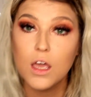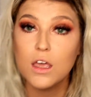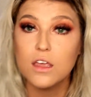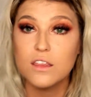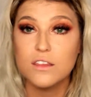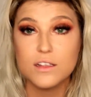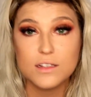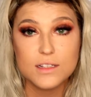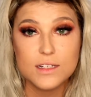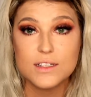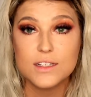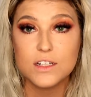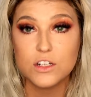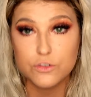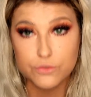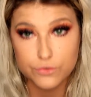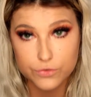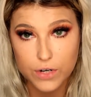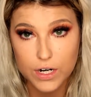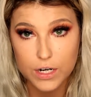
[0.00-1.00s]
This is
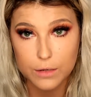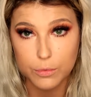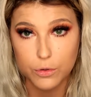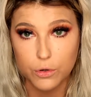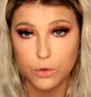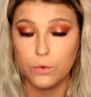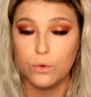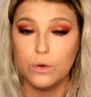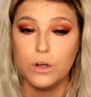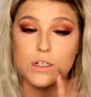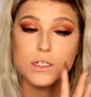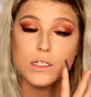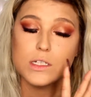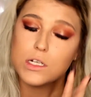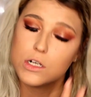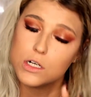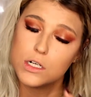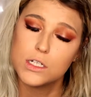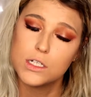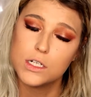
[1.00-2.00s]
incredible.
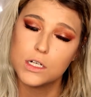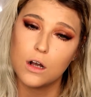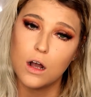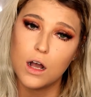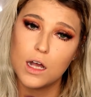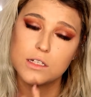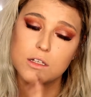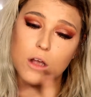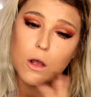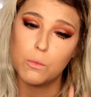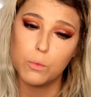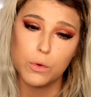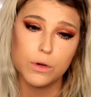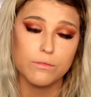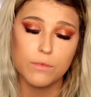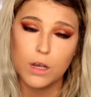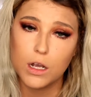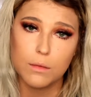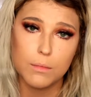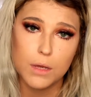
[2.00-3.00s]
Seriously guys, I
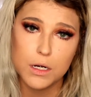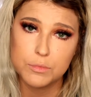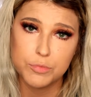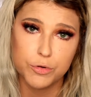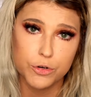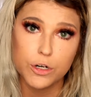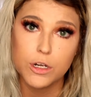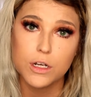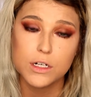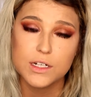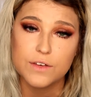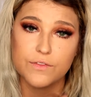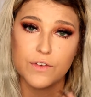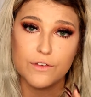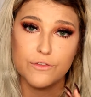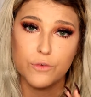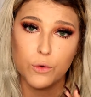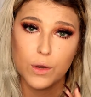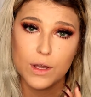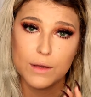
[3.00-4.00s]
wouldn't recommend a product if I
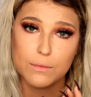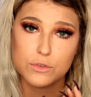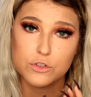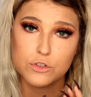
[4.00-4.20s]
thought it was